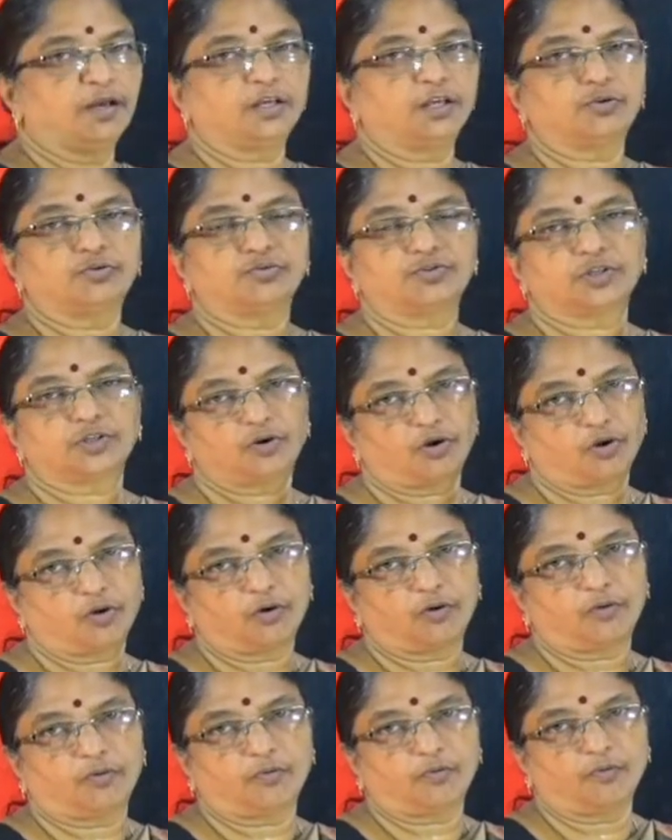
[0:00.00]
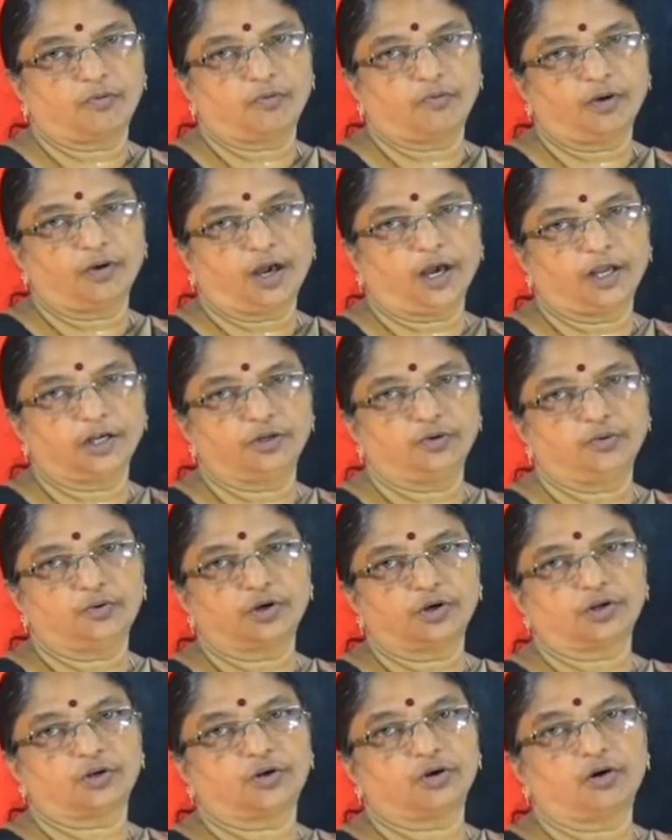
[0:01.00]
Q0, and
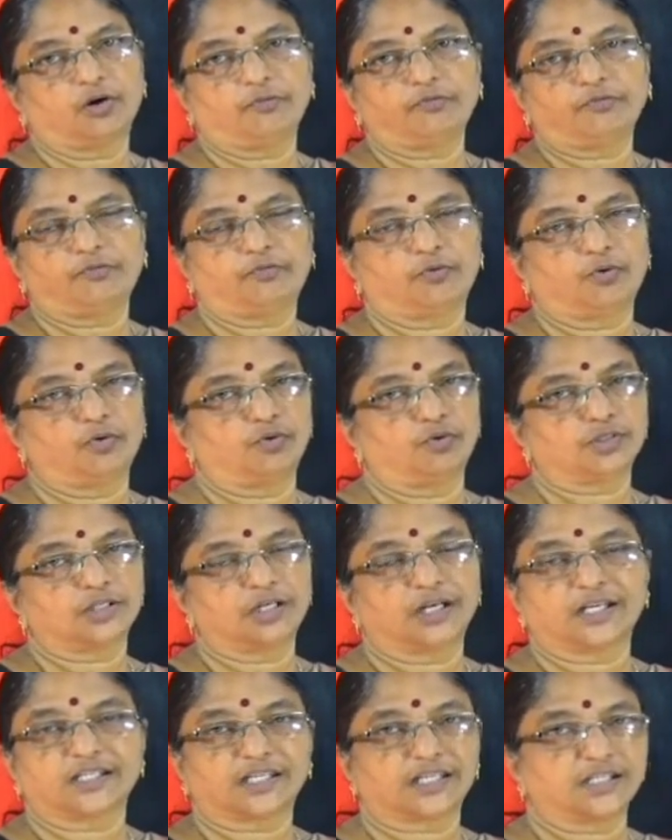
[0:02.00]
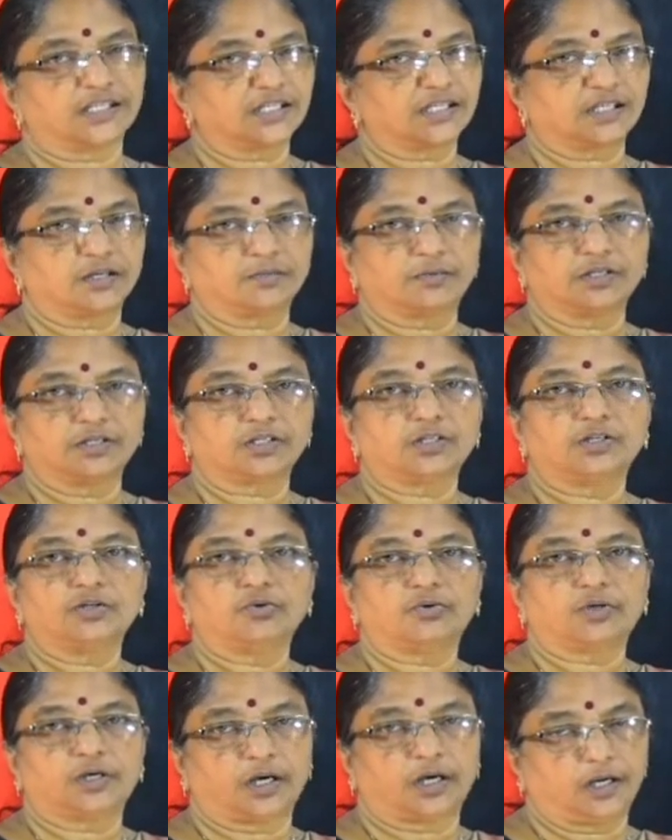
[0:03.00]
unit of force in SI system is
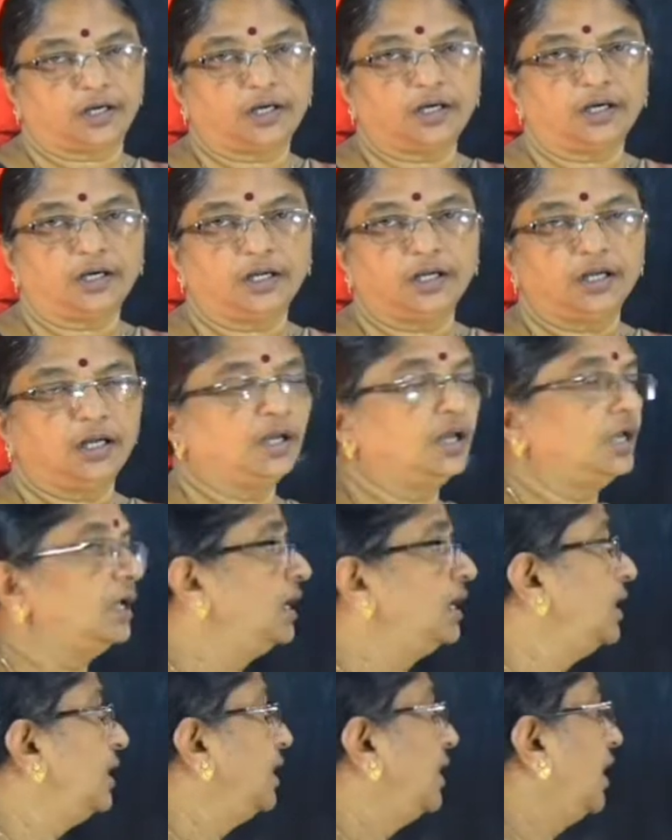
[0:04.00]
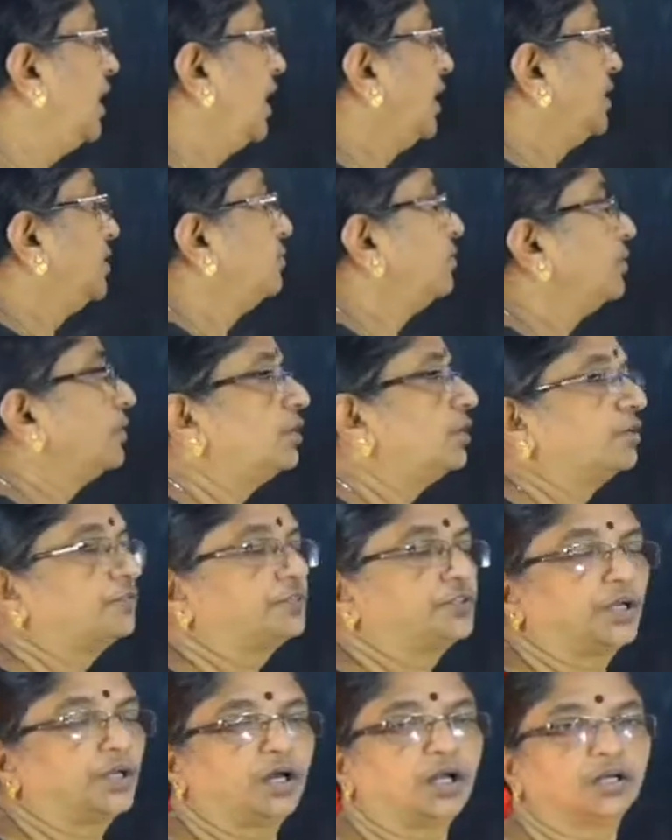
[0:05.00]
Newton and unit
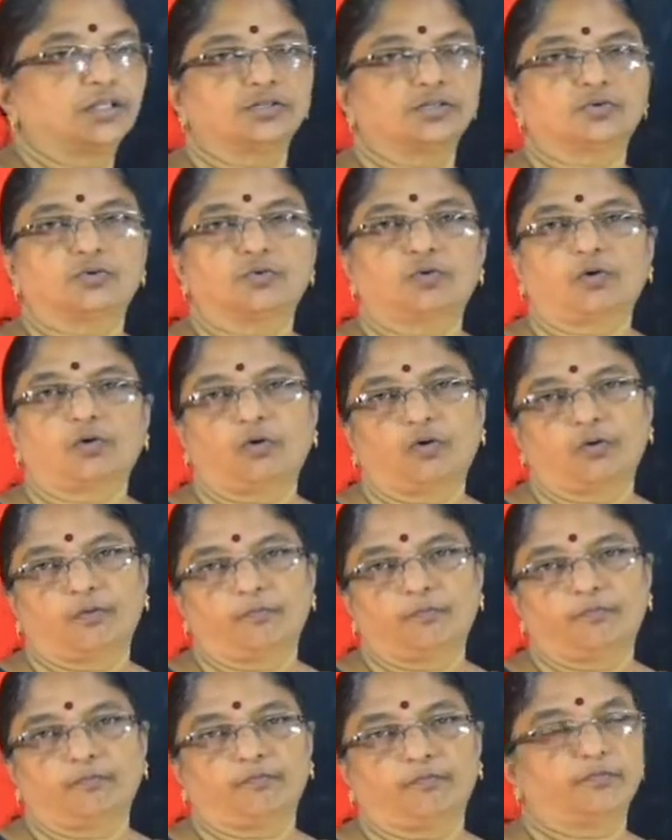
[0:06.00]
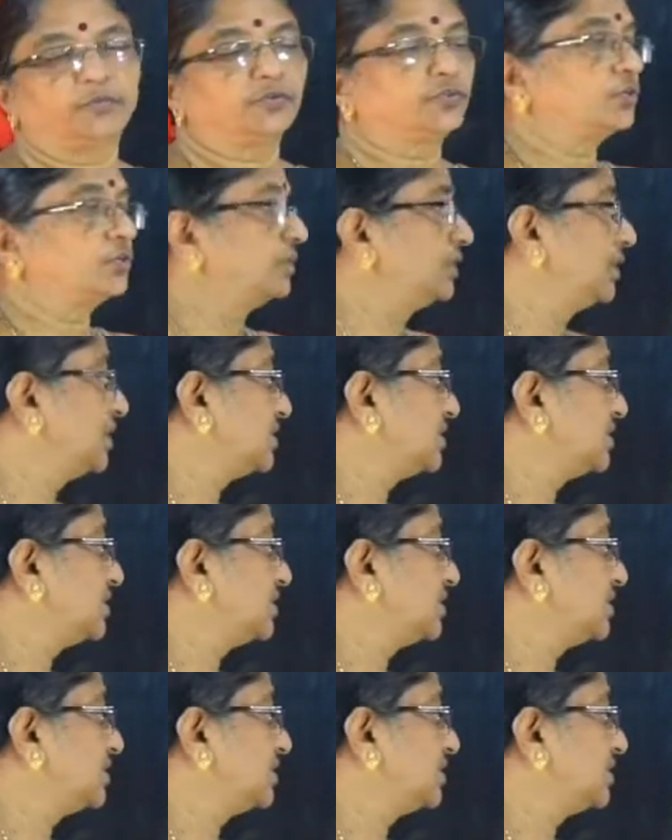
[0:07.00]
of charge is Coulomb. So, the